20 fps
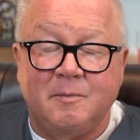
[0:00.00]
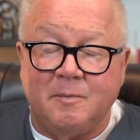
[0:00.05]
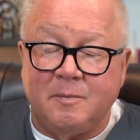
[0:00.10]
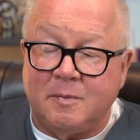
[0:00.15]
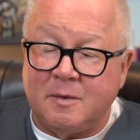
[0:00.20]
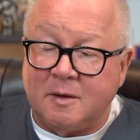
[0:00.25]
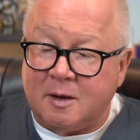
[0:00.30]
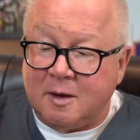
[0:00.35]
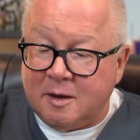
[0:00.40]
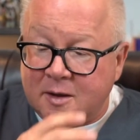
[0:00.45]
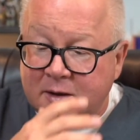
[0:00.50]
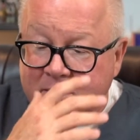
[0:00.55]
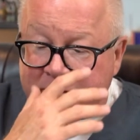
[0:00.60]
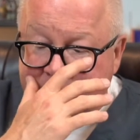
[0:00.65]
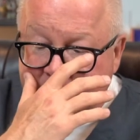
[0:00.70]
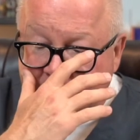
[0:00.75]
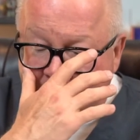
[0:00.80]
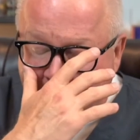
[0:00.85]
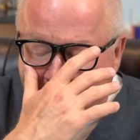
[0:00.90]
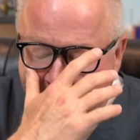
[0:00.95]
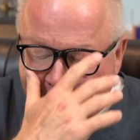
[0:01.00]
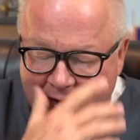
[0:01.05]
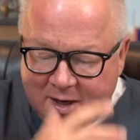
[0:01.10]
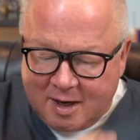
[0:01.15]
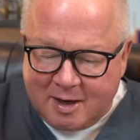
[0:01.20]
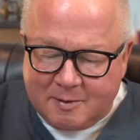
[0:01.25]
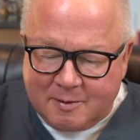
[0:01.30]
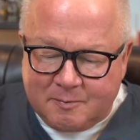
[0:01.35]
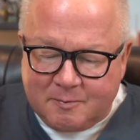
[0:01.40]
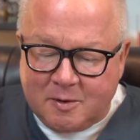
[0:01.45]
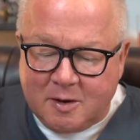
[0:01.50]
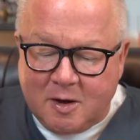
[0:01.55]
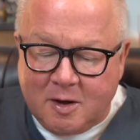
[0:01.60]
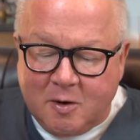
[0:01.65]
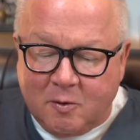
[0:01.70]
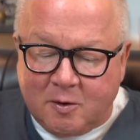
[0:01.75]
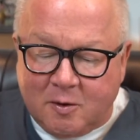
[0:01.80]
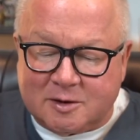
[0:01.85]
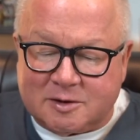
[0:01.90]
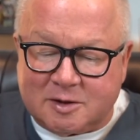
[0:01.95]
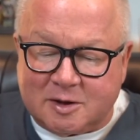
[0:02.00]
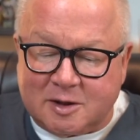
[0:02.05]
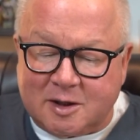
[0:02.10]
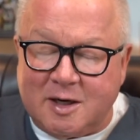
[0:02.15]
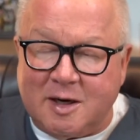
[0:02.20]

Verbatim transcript: Gotcha. So, okay. Well, so, let's